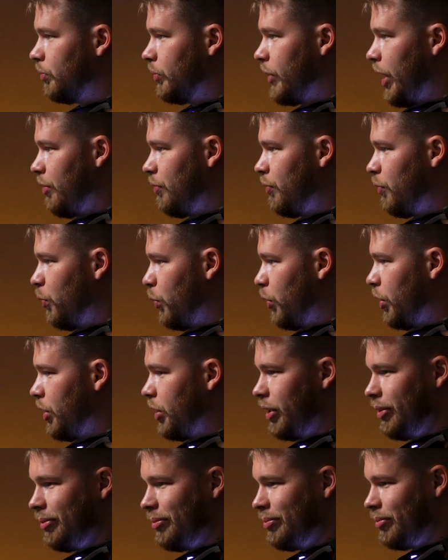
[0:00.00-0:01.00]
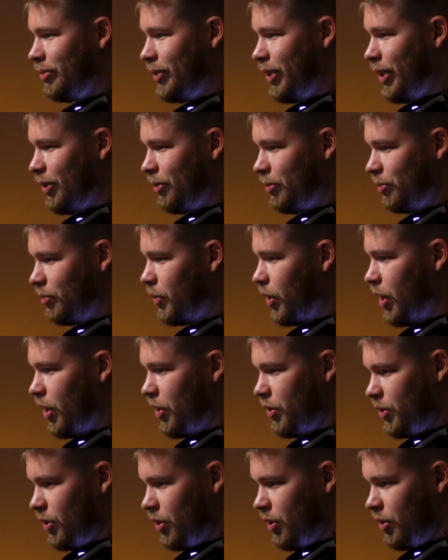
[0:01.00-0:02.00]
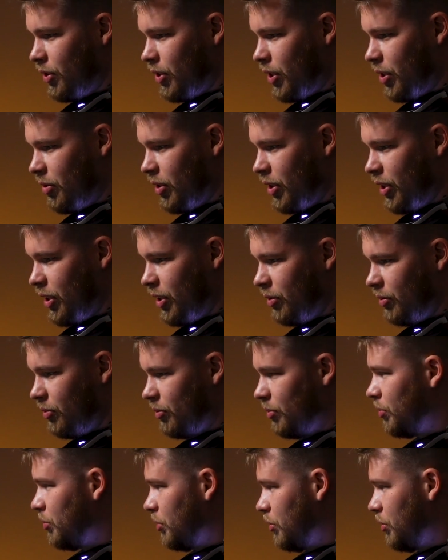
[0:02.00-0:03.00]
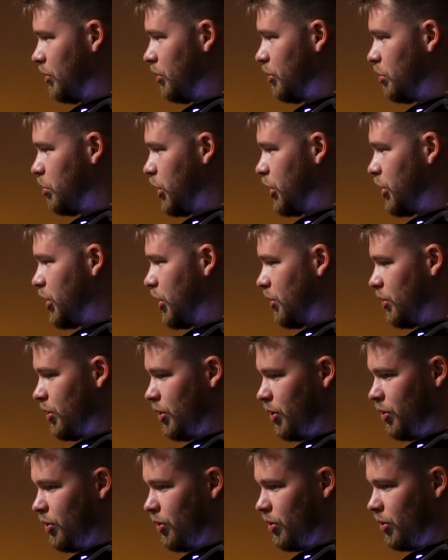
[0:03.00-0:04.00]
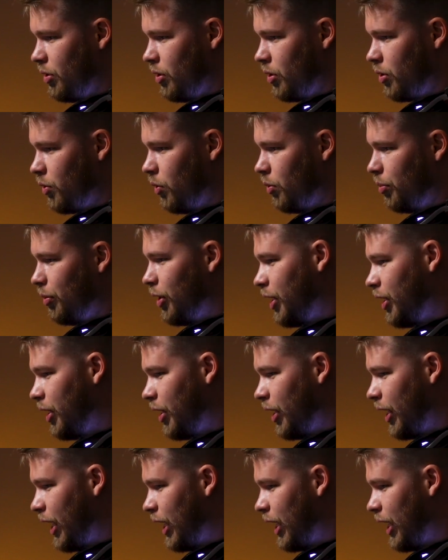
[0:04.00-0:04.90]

at 4. And then, honestly, there's not really much else to use. Cold-blooded, I